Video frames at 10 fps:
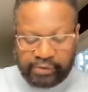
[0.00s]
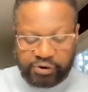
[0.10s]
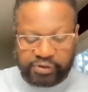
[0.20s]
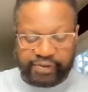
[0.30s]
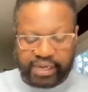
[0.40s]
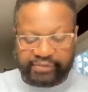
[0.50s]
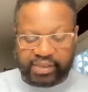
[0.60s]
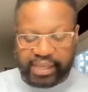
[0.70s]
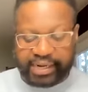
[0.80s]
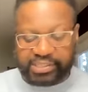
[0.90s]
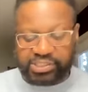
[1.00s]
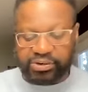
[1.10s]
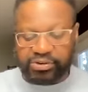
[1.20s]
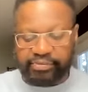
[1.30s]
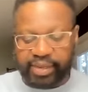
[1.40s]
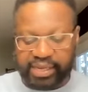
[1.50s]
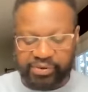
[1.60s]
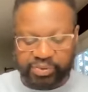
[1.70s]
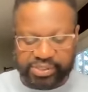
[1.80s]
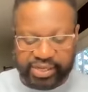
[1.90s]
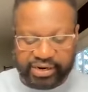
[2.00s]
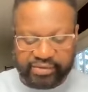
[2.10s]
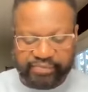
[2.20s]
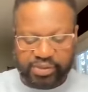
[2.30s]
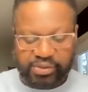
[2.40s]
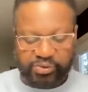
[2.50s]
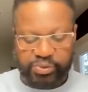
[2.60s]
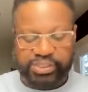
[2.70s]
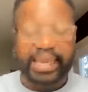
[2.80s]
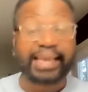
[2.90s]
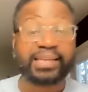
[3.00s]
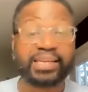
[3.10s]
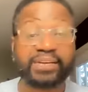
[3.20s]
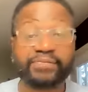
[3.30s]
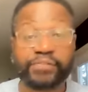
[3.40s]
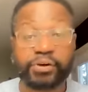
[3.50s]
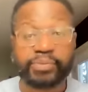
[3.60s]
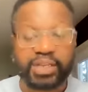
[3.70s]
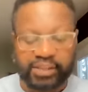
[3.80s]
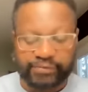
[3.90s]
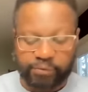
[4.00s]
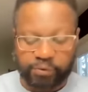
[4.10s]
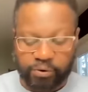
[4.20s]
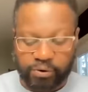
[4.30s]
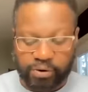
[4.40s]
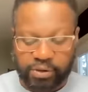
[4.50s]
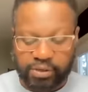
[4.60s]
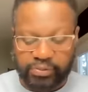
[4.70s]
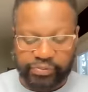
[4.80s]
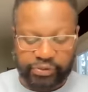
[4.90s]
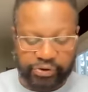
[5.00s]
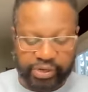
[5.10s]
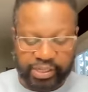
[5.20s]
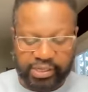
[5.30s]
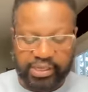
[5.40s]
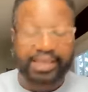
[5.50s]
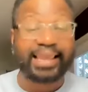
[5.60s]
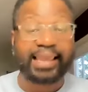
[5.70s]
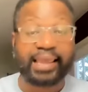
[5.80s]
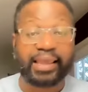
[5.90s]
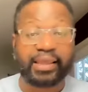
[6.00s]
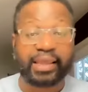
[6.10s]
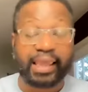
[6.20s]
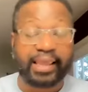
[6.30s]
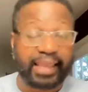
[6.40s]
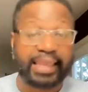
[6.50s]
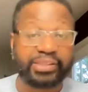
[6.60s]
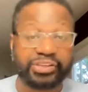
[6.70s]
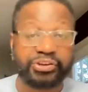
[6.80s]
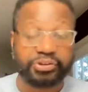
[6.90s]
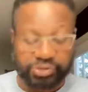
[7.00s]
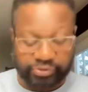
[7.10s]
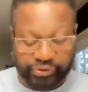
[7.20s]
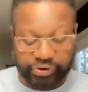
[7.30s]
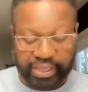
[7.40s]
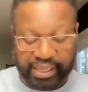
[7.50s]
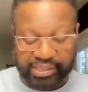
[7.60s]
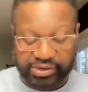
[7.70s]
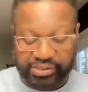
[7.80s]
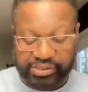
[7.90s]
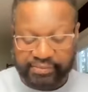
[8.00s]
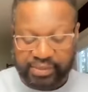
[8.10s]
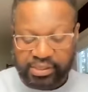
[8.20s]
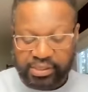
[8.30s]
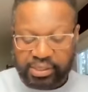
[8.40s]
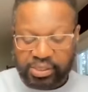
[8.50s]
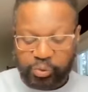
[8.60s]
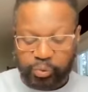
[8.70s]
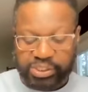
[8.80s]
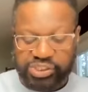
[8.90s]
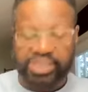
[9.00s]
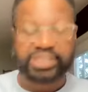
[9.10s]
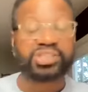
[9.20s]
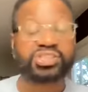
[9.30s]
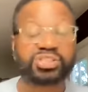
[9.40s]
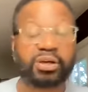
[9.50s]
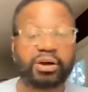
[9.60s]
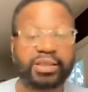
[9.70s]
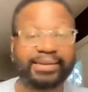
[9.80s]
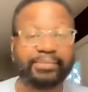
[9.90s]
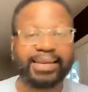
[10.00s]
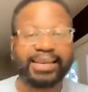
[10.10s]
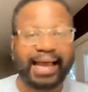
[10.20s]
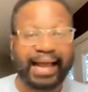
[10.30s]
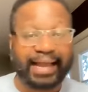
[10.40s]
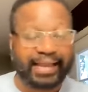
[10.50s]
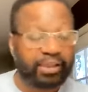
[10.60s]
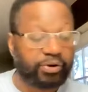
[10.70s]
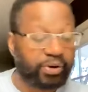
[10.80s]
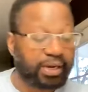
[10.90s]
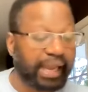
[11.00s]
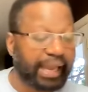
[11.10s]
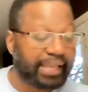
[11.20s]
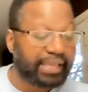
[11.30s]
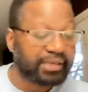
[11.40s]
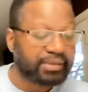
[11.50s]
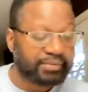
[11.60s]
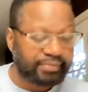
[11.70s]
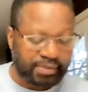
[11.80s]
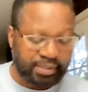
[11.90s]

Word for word: Verse 5 And a certain man was there which had an infirmity for 30 and eight years or 38 years. When Jesus saw him lie or lying